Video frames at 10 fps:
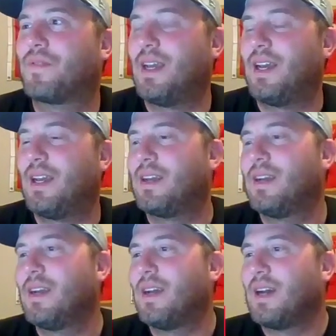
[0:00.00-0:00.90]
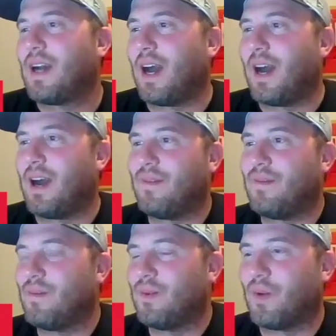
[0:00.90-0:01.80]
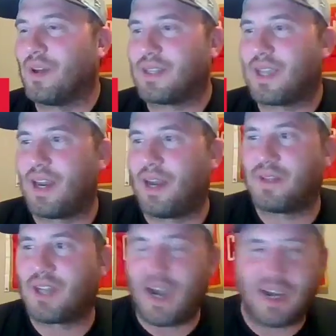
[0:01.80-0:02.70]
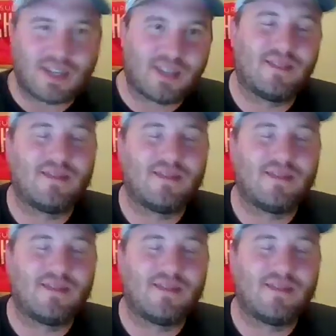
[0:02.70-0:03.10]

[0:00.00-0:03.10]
Den. Once again, I'm Josh.